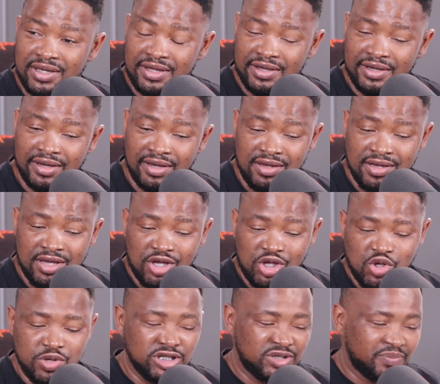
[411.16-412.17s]

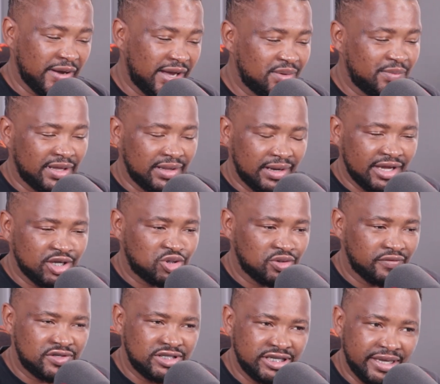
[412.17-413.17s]
You inspired by the likes
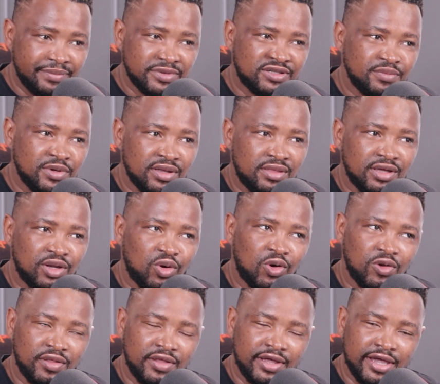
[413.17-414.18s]
of Sam Smith and
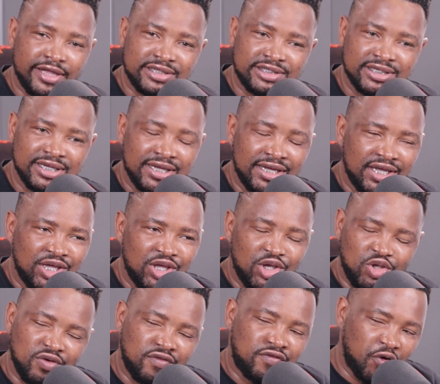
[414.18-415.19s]
all of that.
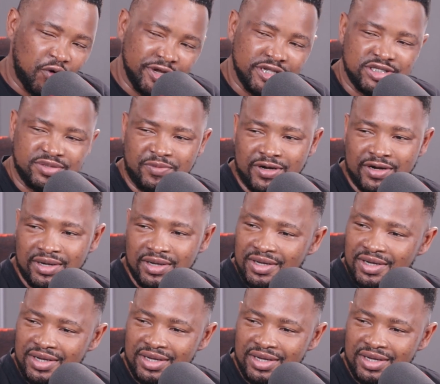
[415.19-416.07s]
Your voice, bruh.